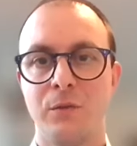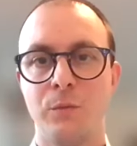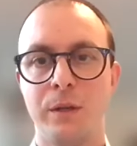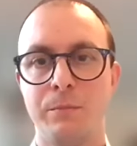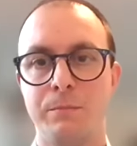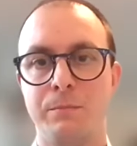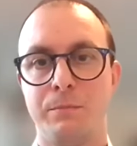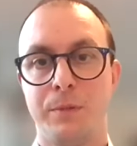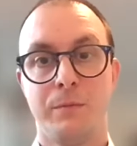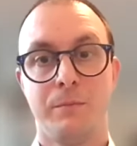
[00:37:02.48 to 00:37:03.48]
will
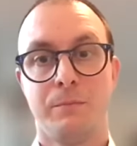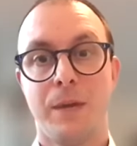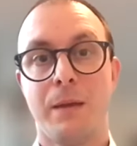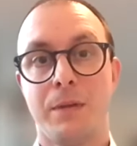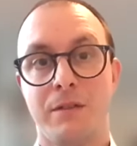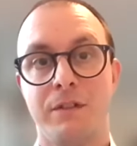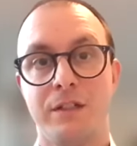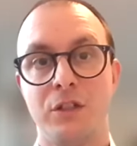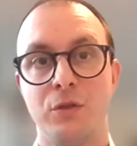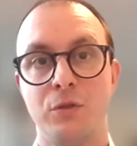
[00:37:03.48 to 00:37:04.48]
may be
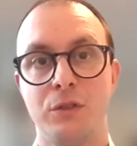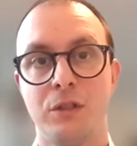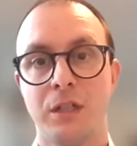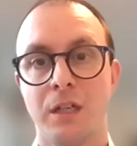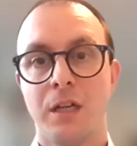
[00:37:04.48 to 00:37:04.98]
reduced